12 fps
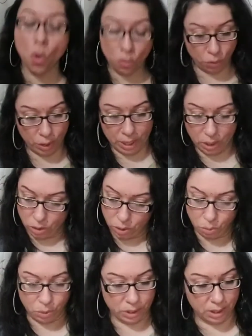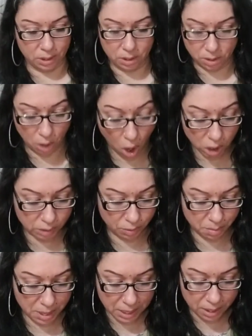freaking clue what these cards even
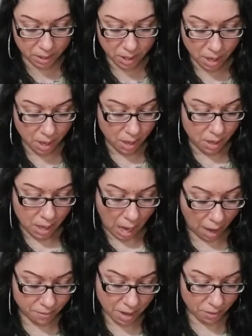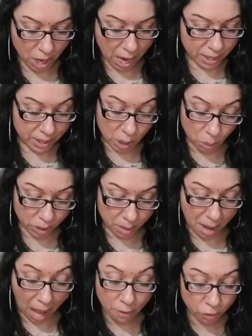mean. I've never had to deal with them
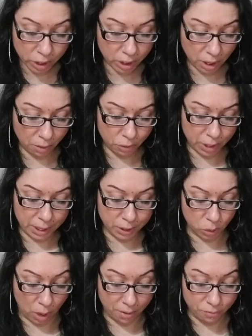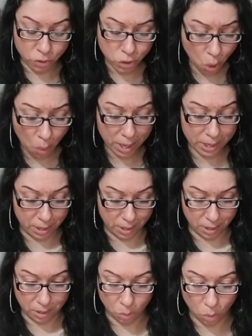ever in a love reading, so I have no
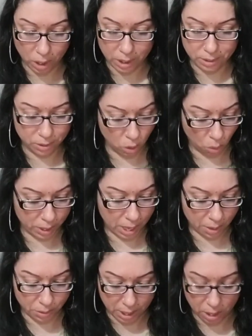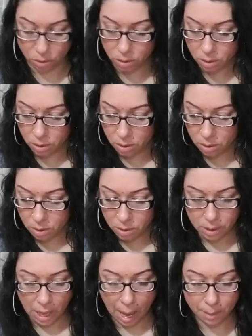idea what is going on right now.
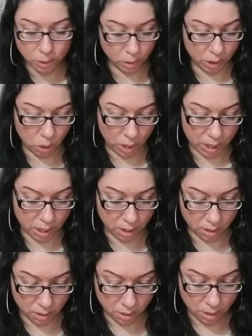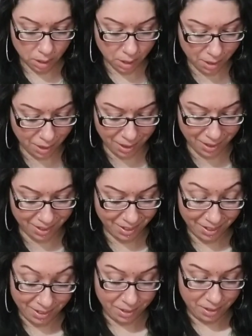Absolutely no idea. I
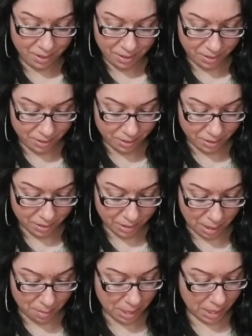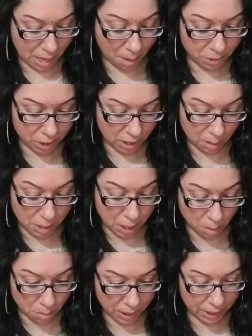mean, I'm just going to be
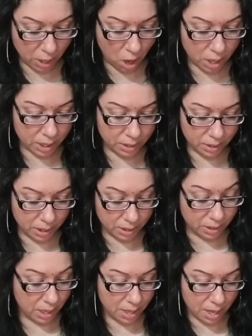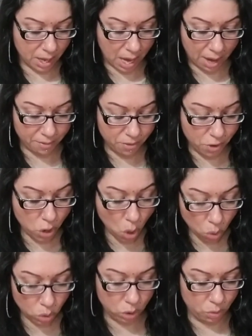completely honest and say that. I have no
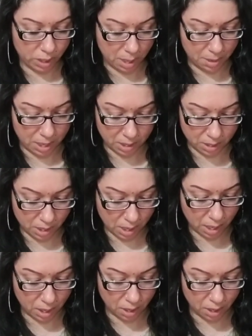clue what they mean in a